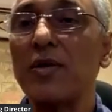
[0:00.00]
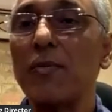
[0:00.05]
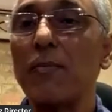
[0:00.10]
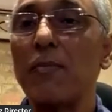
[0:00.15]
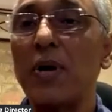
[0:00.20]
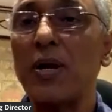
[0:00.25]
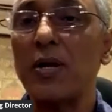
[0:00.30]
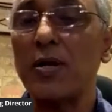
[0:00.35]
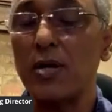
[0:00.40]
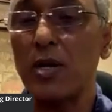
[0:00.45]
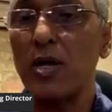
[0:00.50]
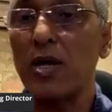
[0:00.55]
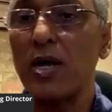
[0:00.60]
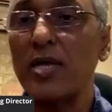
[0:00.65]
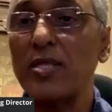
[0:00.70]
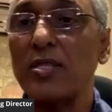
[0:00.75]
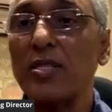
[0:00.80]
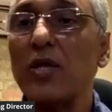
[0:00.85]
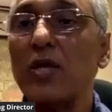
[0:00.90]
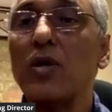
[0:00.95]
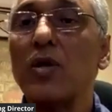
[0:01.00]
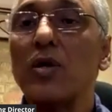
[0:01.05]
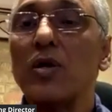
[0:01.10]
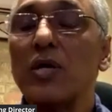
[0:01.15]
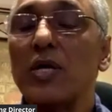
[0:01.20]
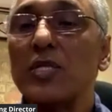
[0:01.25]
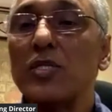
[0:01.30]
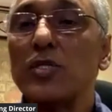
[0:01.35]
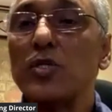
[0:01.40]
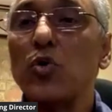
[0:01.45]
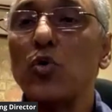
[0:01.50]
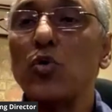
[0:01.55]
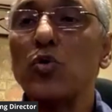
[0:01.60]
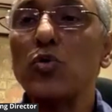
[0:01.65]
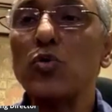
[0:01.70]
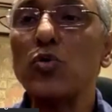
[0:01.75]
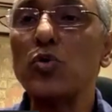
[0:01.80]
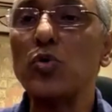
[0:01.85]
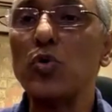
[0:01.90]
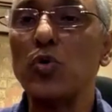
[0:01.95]
But I think it's good
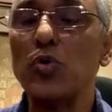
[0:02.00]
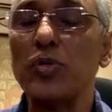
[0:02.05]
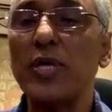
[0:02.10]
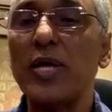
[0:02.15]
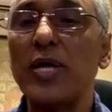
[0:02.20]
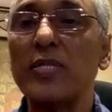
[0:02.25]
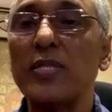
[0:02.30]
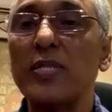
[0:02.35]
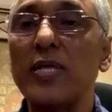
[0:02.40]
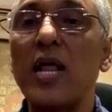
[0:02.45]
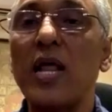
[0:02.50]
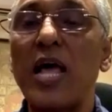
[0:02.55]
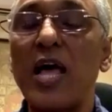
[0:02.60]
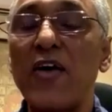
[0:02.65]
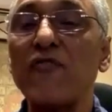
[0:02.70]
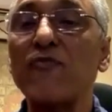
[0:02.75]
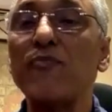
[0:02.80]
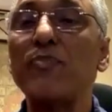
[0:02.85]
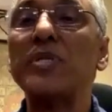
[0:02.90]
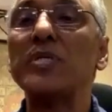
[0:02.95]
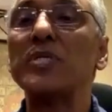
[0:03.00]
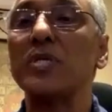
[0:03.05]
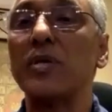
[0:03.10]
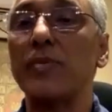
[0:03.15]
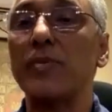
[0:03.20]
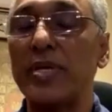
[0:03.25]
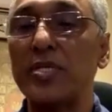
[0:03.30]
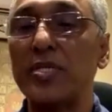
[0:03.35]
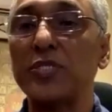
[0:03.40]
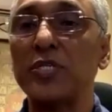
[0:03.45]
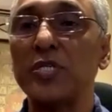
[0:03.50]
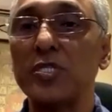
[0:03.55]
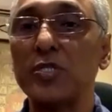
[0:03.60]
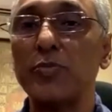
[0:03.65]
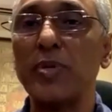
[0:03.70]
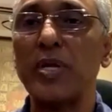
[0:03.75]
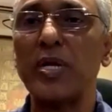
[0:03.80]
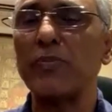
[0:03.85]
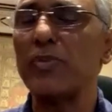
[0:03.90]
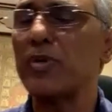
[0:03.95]
to know that there have been some exits
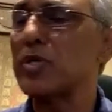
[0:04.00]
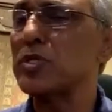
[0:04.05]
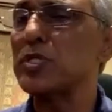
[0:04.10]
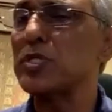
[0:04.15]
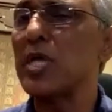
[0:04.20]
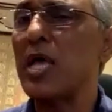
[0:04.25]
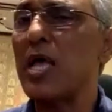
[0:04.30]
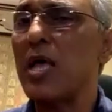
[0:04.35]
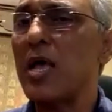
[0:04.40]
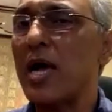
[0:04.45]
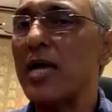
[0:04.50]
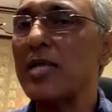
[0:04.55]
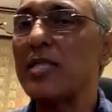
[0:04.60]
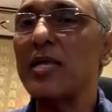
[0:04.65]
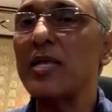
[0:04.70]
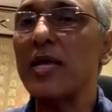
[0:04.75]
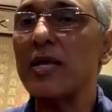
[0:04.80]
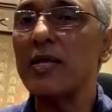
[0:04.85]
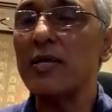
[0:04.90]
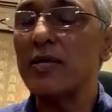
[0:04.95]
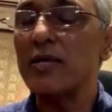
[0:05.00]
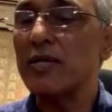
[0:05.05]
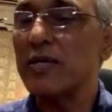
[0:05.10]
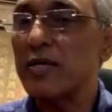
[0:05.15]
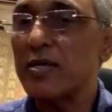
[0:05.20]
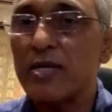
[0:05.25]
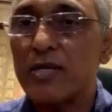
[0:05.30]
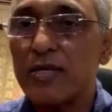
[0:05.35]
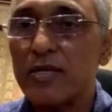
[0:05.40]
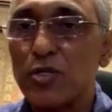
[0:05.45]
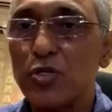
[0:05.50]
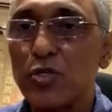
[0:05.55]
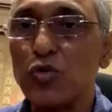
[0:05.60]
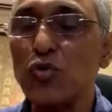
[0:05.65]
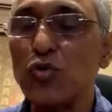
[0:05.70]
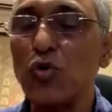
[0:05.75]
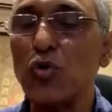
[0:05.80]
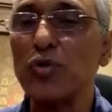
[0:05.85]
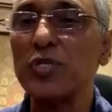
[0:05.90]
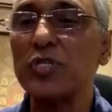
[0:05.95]
made, because I think you
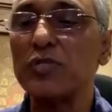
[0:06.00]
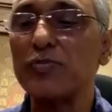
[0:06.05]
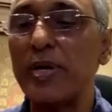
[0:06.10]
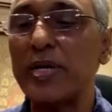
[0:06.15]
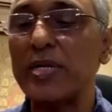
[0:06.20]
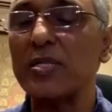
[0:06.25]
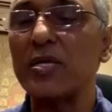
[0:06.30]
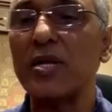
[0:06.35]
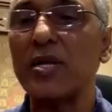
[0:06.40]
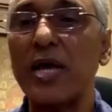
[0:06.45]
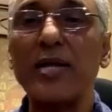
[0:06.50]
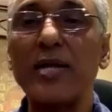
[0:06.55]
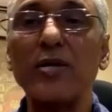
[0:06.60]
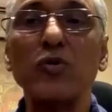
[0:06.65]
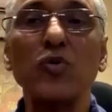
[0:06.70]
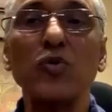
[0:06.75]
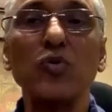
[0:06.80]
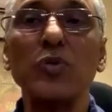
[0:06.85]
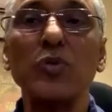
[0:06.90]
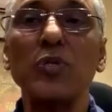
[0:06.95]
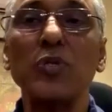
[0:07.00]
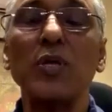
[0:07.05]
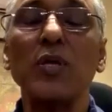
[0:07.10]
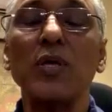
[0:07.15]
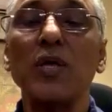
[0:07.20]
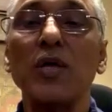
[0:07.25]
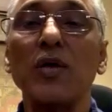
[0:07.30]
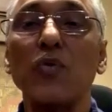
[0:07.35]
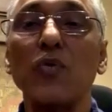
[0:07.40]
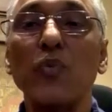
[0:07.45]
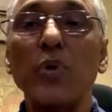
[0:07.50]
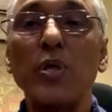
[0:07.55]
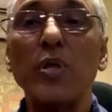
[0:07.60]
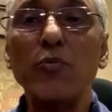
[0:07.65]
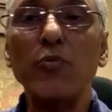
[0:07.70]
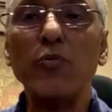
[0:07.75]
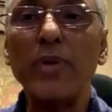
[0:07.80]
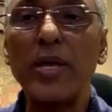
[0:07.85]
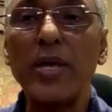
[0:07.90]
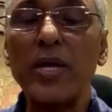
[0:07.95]
know this better than I do. When you
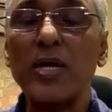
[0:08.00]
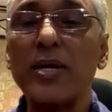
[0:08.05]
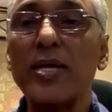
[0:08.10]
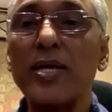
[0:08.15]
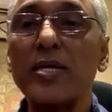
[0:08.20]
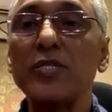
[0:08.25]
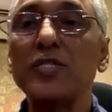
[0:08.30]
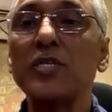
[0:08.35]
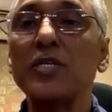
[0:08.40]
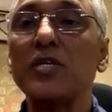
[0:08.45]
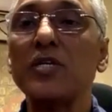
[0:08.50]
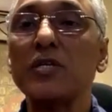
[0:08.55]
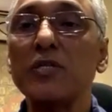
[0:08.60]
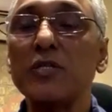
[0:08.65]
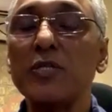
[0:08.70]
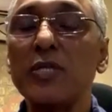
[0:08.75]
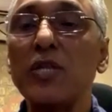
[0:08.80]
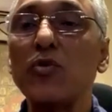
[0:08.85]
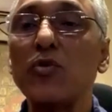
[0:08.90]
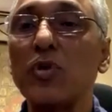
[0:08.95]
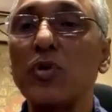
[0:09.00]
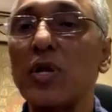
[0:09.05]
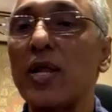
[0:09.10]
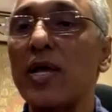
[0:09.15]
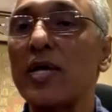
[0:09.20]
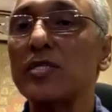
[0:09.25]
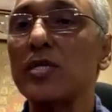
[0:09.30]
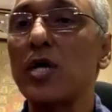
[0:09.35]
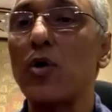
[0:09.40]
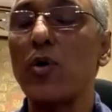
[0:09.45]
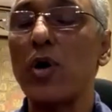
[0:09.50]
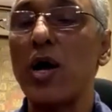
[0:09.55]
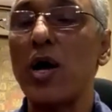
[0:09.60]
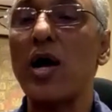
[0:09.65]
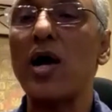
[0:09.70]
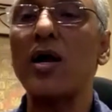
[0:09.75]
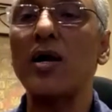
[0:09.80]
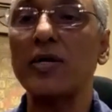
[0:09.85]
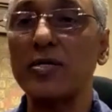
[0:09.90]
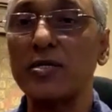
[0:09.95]
make an exit, then you realize how
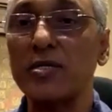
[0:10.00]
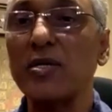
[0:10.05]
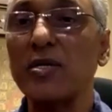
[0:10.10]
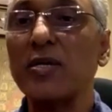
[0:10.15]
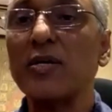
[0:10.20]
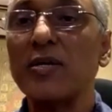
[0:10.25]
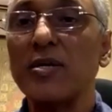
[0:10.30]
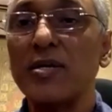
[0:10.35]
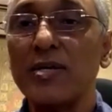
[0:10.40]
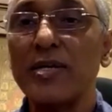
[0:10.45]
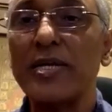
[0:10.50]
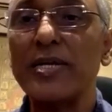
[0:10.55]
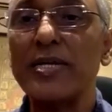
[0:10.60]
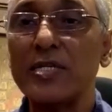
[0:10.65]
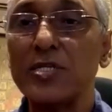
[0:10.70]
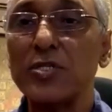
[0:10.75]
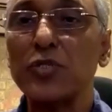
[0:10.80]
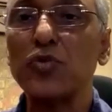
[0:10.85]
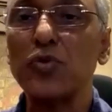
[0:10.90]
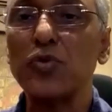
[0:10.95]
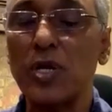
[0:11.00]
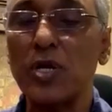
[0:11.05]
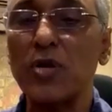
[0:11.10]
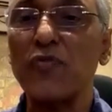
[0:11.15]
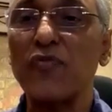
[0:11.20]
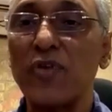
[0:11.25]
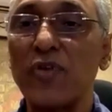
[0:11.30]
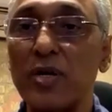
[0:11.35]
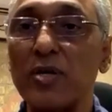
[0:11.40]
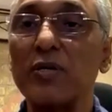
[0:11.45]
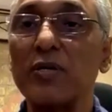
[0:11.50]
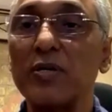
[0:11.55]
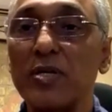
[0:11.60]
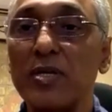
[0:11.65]
hard it is to run a fund.